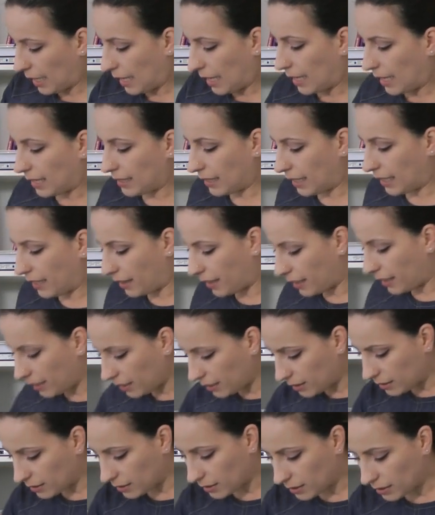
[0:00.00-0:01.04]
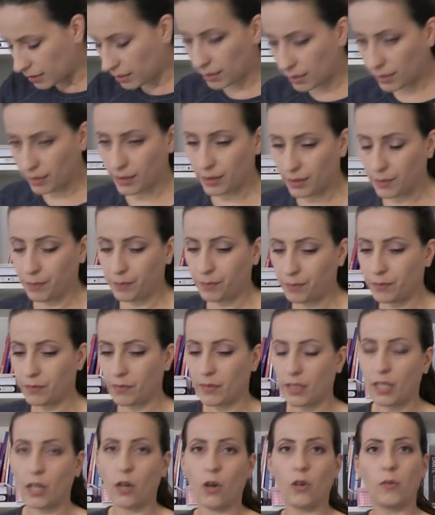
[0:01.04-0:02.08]
And I think
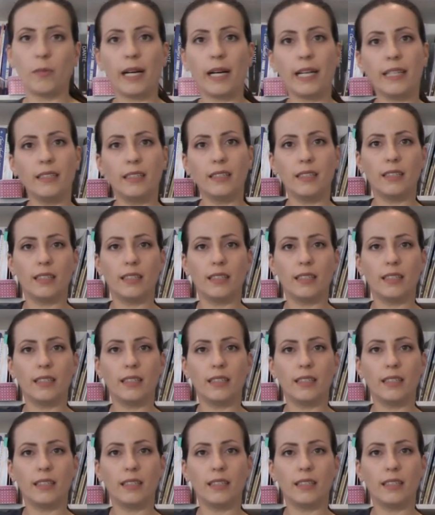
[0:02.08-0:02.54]
on my